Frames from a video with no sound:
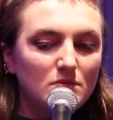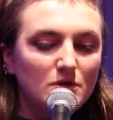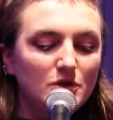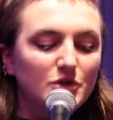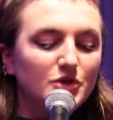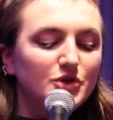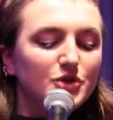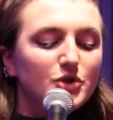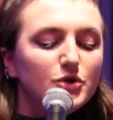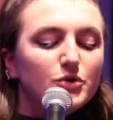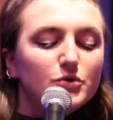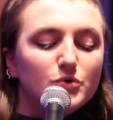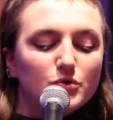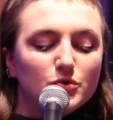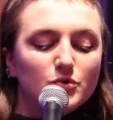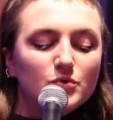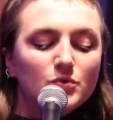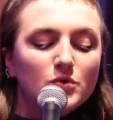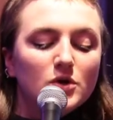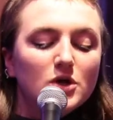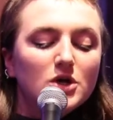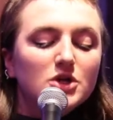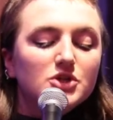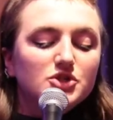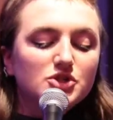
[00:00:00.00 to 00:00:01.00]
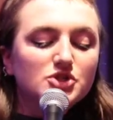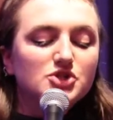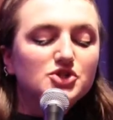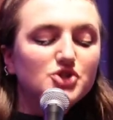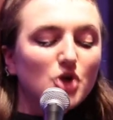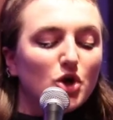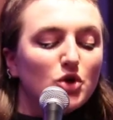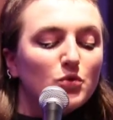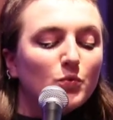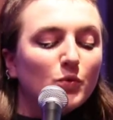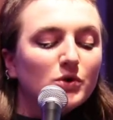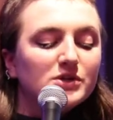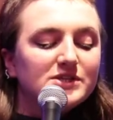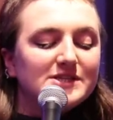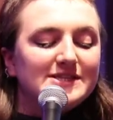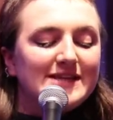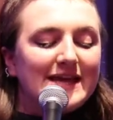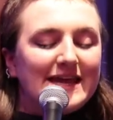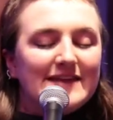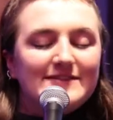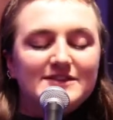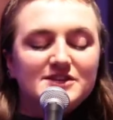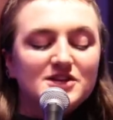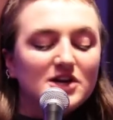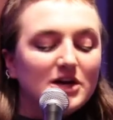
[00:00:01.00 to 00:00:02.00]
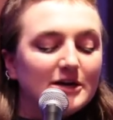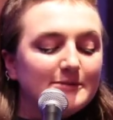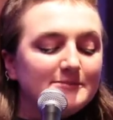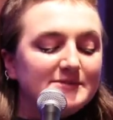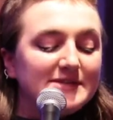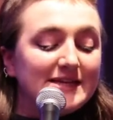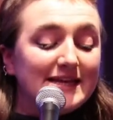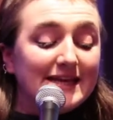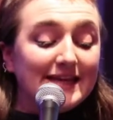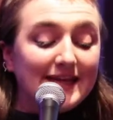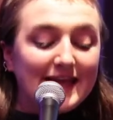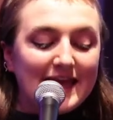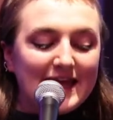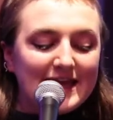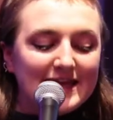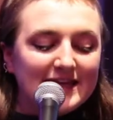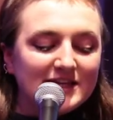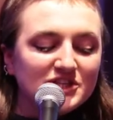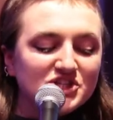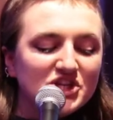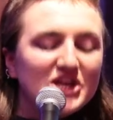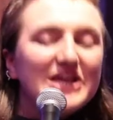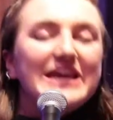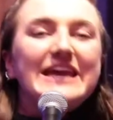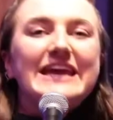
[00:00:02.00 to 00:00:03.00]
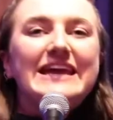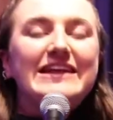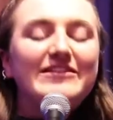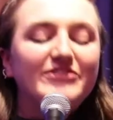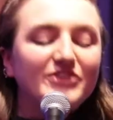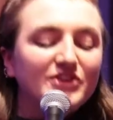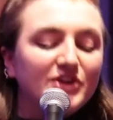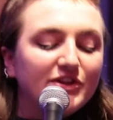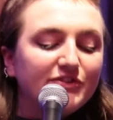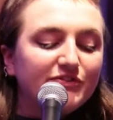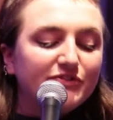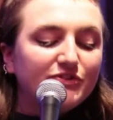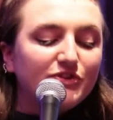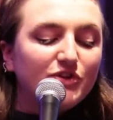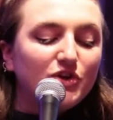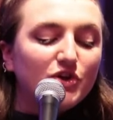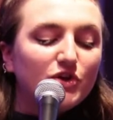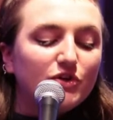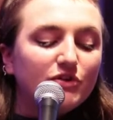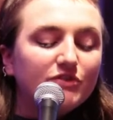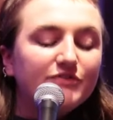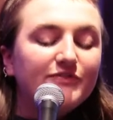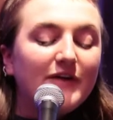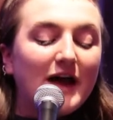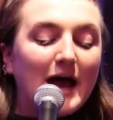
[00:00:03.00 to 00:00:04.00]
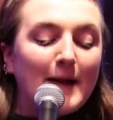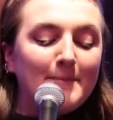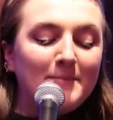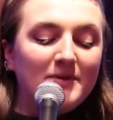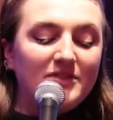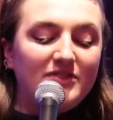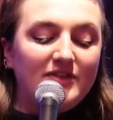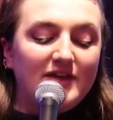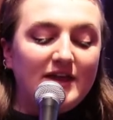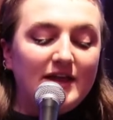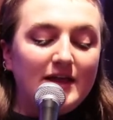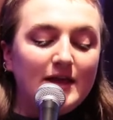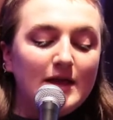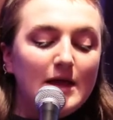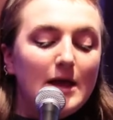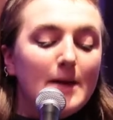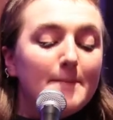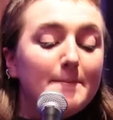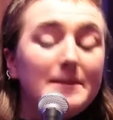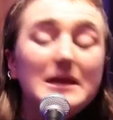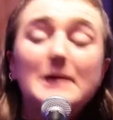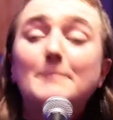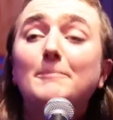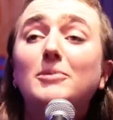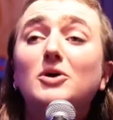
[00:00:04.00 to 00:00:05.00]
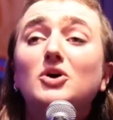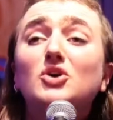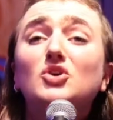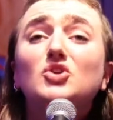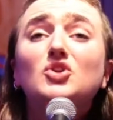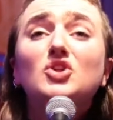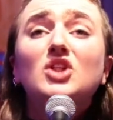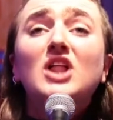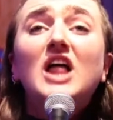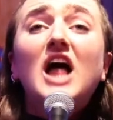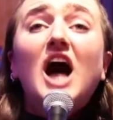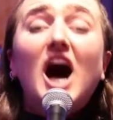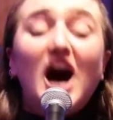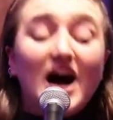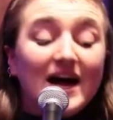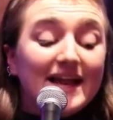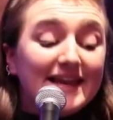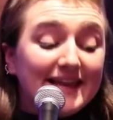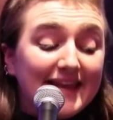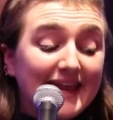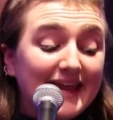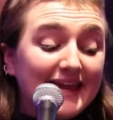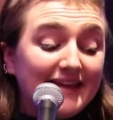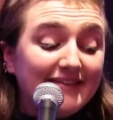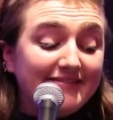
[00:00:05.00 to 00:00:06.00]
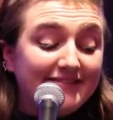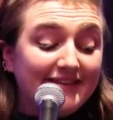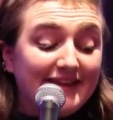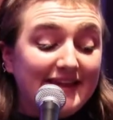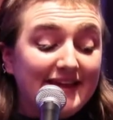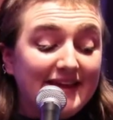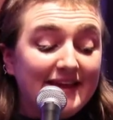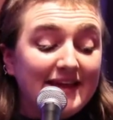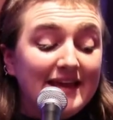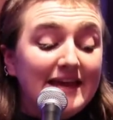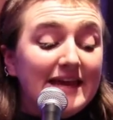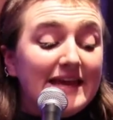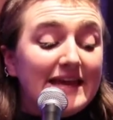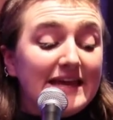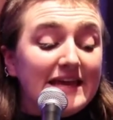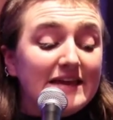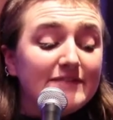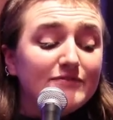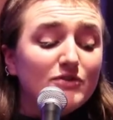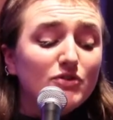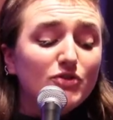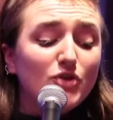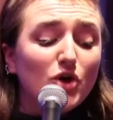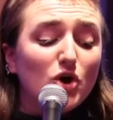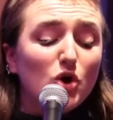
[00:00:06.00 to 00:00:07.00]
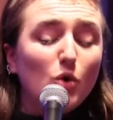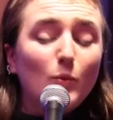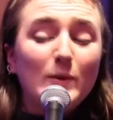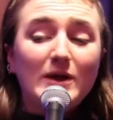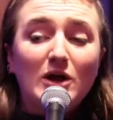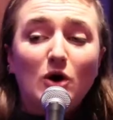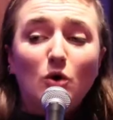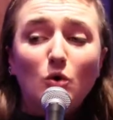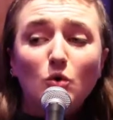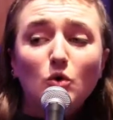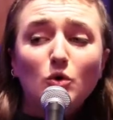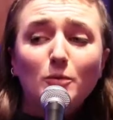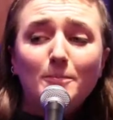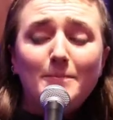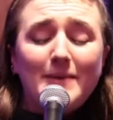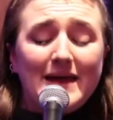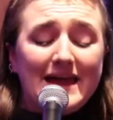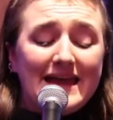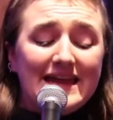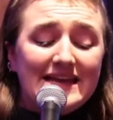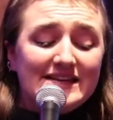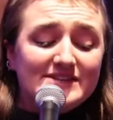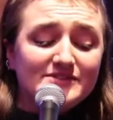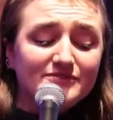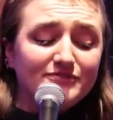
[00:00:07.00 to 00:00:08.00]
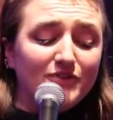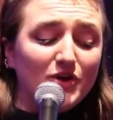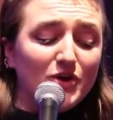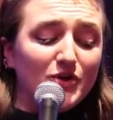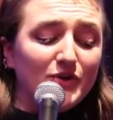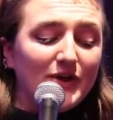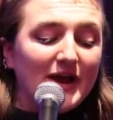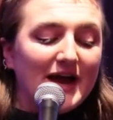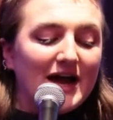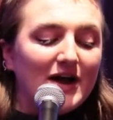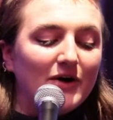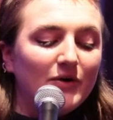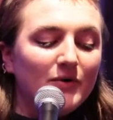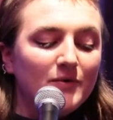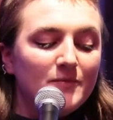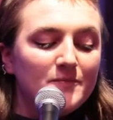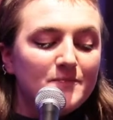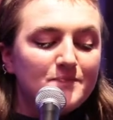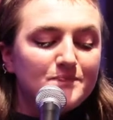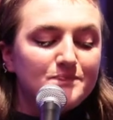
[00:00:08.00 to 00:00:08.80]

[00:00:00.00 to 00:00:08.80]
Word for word: You just don't want to take the time to engage. It's an excuse for apathy. People are lazy, even though we are all paid to vote now.